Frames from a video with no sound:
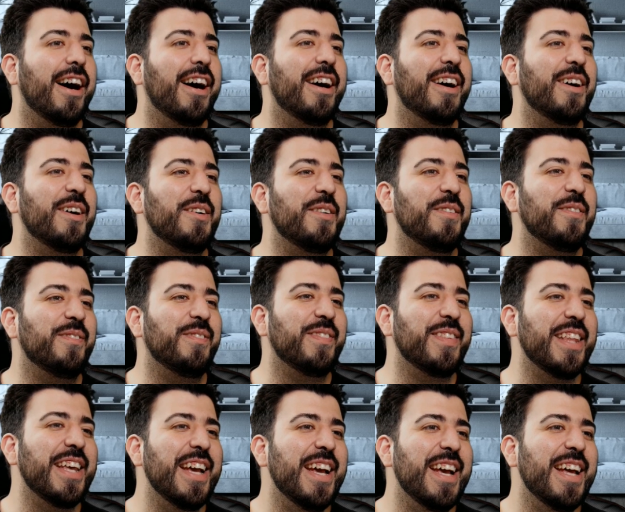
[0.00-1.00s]
Um,
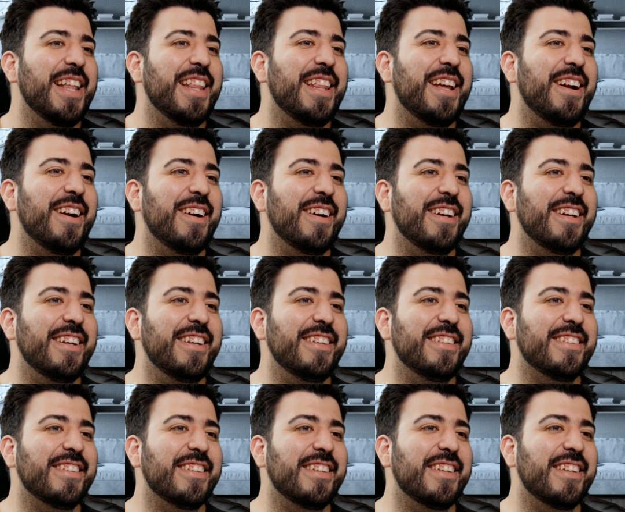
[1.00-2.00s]
there
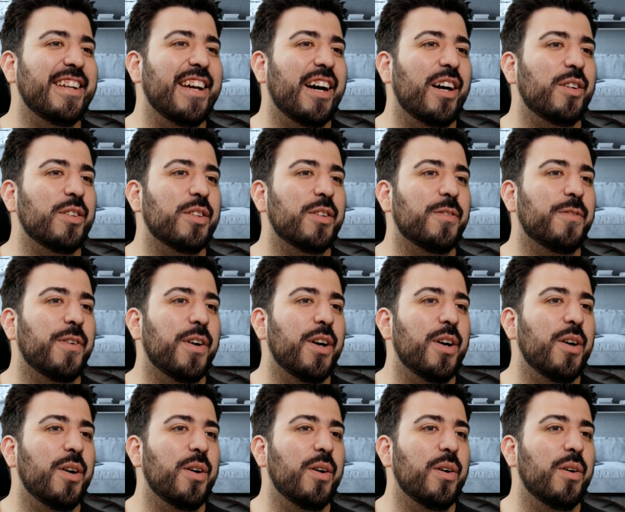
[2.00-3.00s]
is an elder
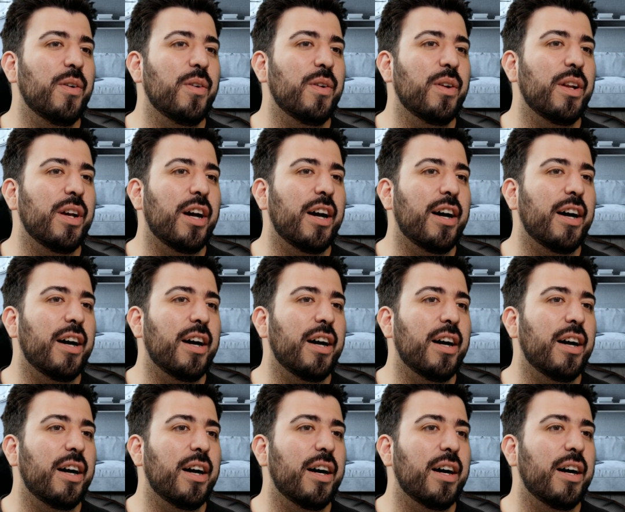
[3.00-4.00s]
phone.
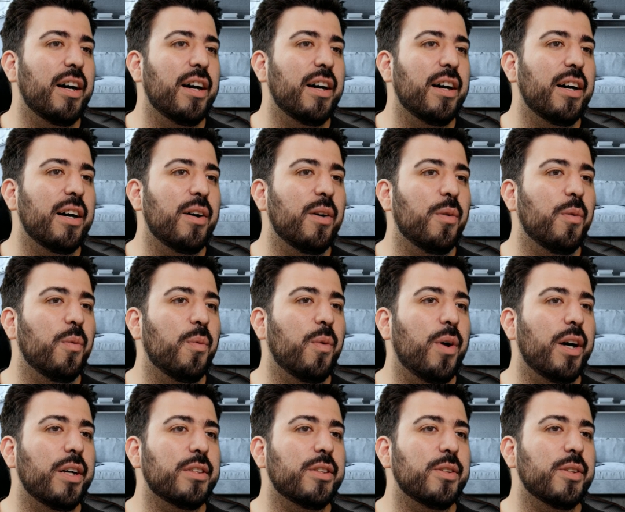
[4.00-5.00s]
Uh,
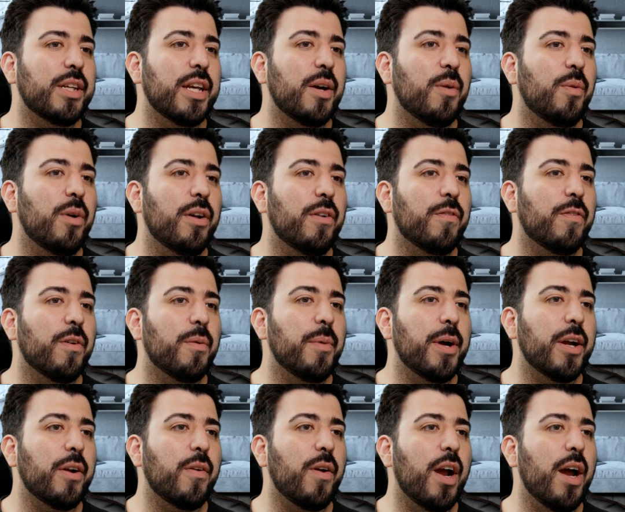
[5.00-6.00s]
want to get one for
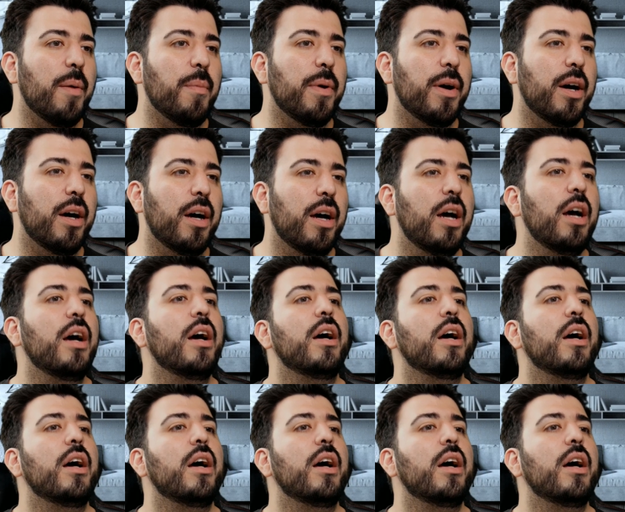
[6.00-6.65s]
my grandma.